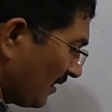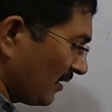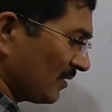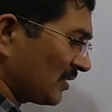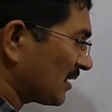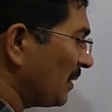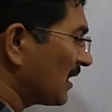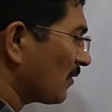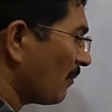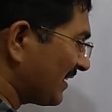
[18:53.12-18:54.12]
set builder
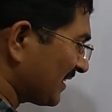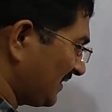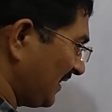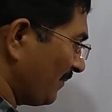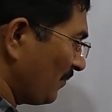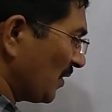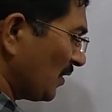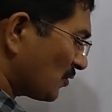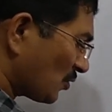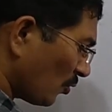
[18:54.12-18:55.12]
form? Let us see.
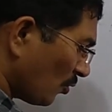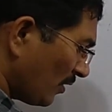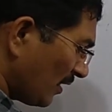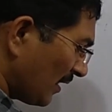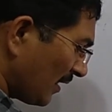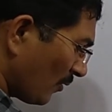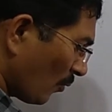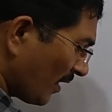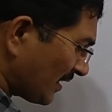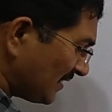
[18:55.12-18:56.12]
So
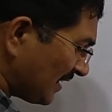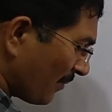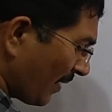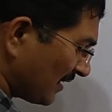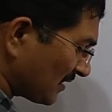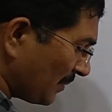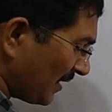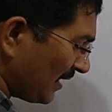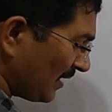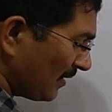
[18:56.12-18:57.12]
what is A minus
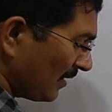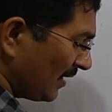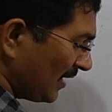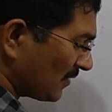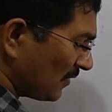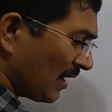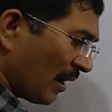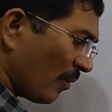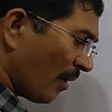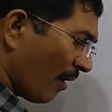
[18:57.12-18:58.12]
B? It will
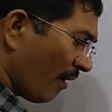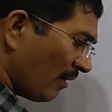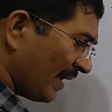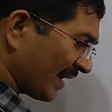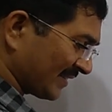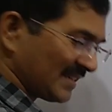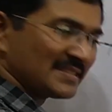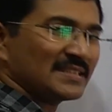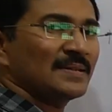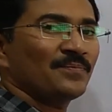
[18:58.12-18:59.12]
have all
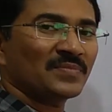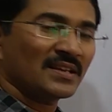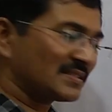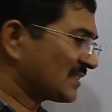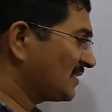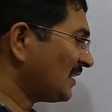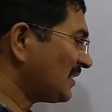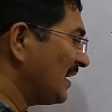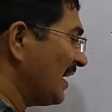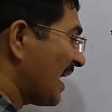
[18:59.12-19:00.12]
x's such that
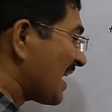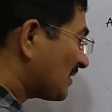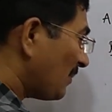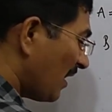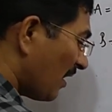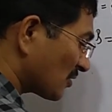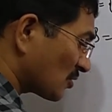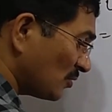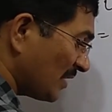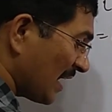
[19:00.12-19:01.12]
x belongs to A